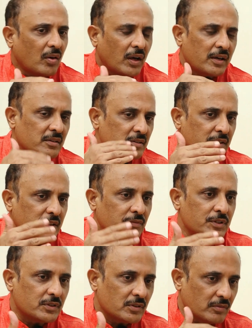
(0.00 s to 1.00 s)
Another thing
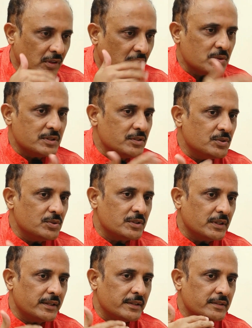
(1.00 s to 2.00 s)
which now, since you
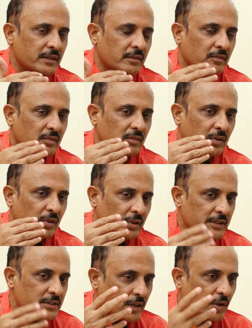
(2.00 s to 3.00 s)
say it is an,
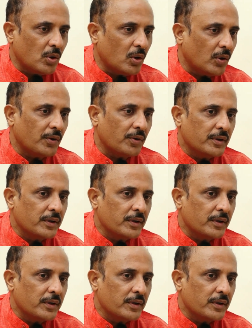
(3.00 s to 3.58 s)
it is a law.